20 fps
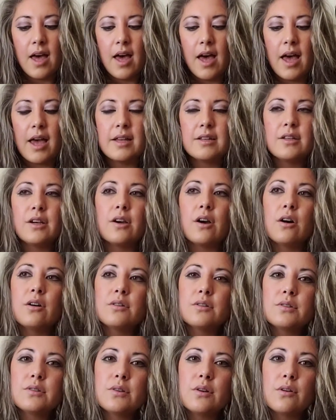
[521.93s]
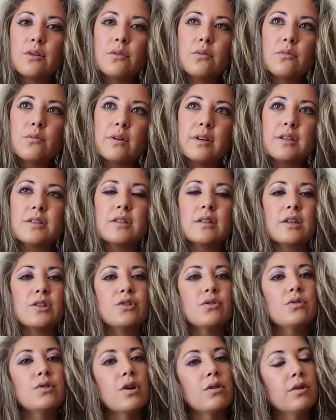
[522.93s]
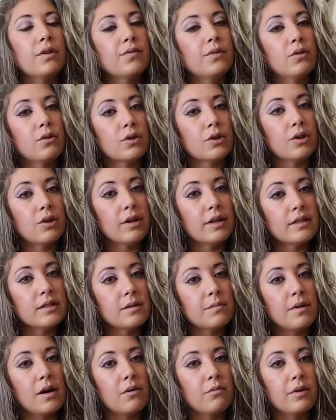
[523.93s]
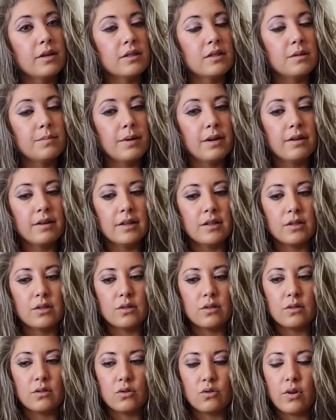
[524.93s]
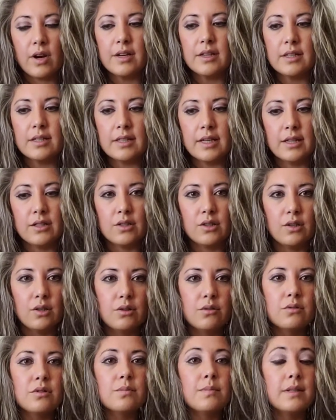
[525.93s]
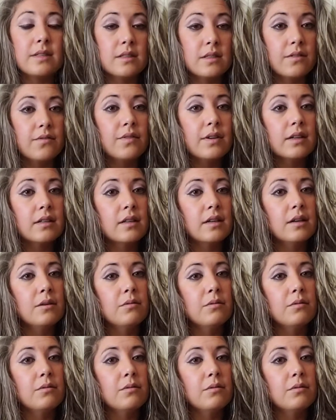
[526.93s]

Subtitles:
And I also wanted to let you know, if you're curious about what Spirit is trying to say to you specifically,